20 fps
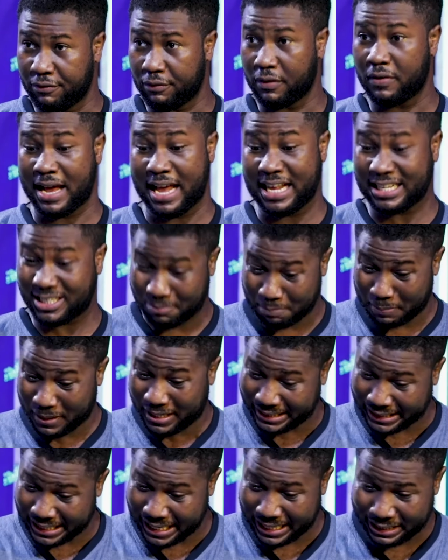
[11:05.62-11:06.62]
If,
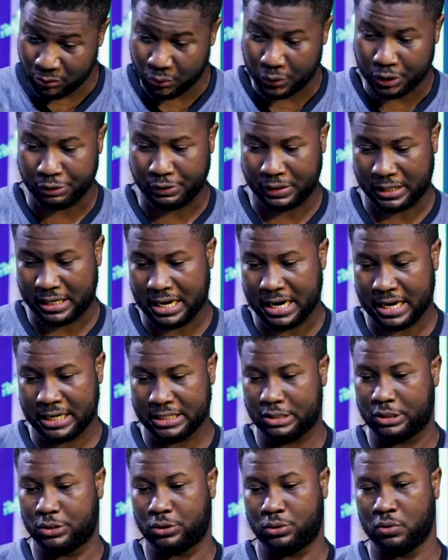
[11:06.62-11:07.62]
especially with
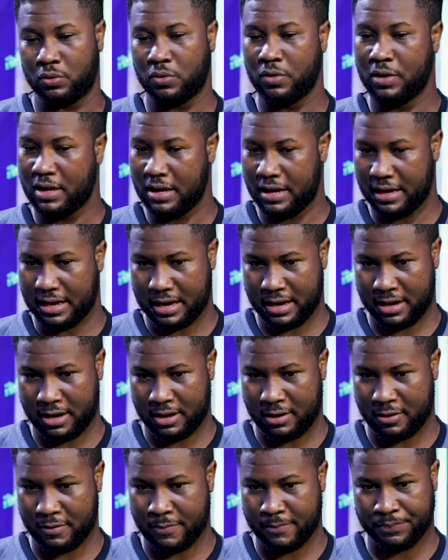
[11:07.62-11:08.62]
regards to
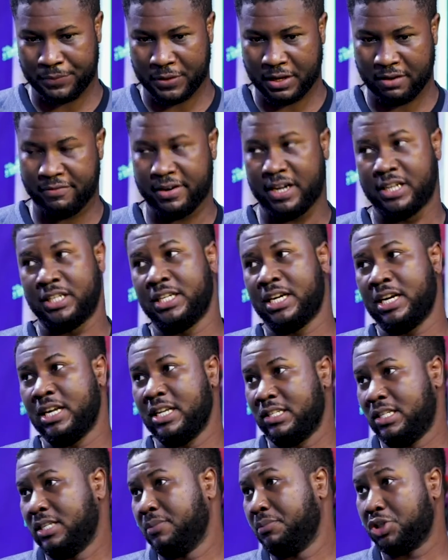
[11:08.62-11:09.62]

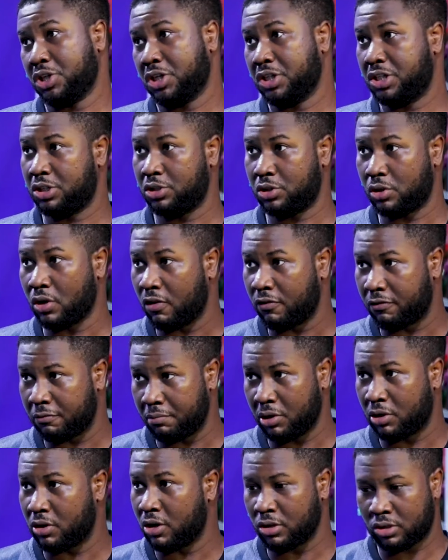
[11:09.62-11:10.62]
evangelism, church stuff,
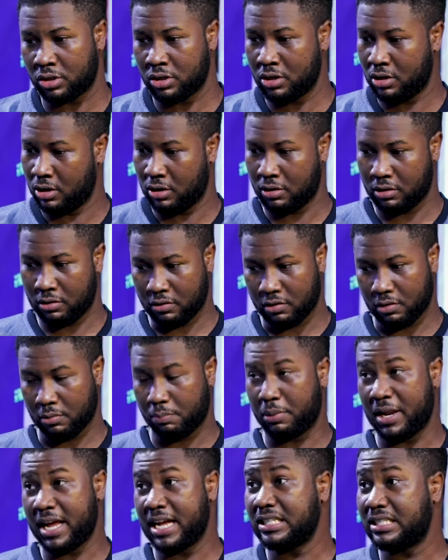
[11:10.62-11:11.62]
because
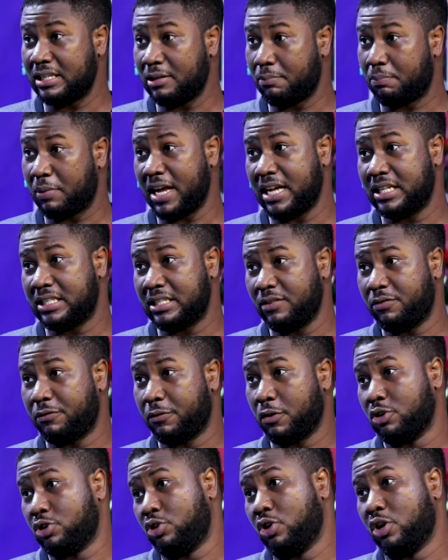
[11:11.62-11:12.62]
plenty
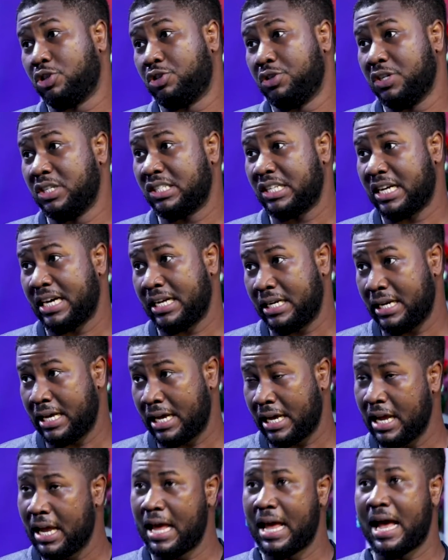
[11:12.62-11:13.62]
false doctrines are
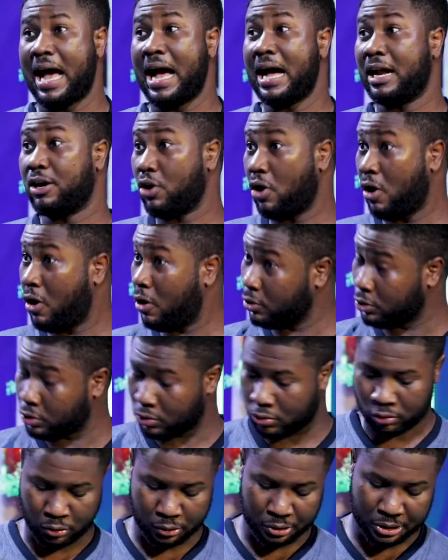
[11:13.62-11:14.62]
there. And
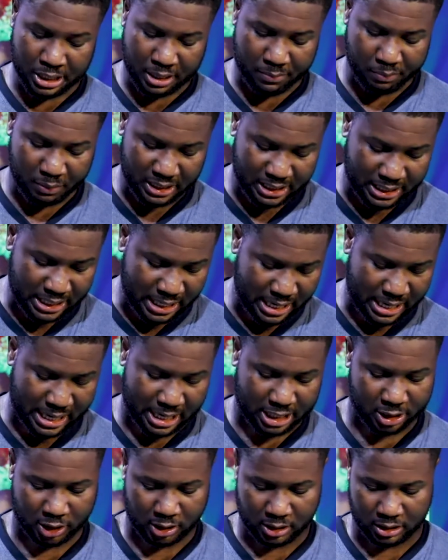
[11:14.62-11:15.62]
also, social media
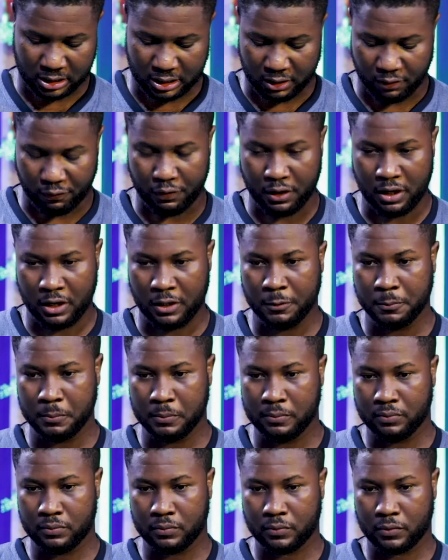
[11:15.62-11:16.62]
has given
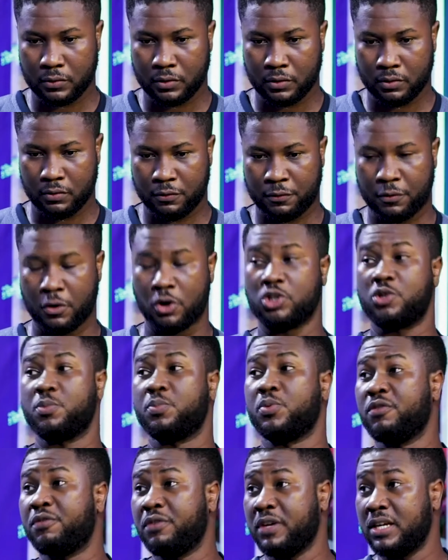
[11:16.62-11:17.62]
false
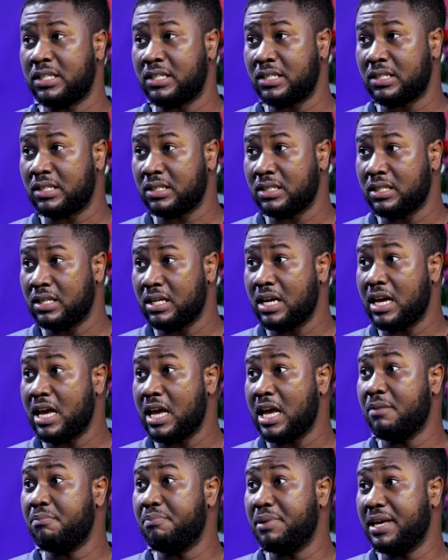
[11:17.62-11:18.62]
prophets
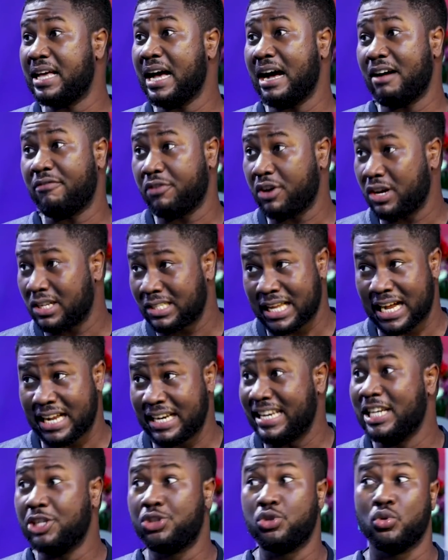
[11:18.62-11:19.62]
a bigger voice
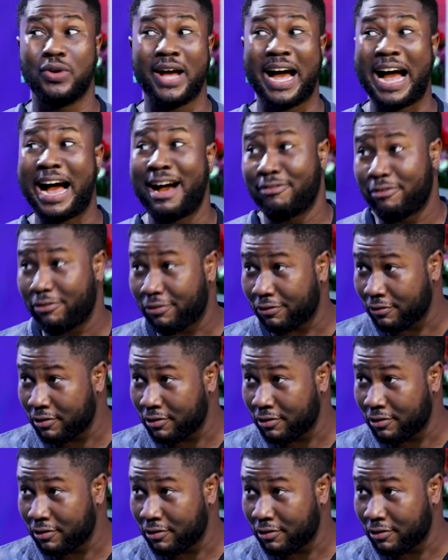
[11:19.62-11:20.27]
than they should have.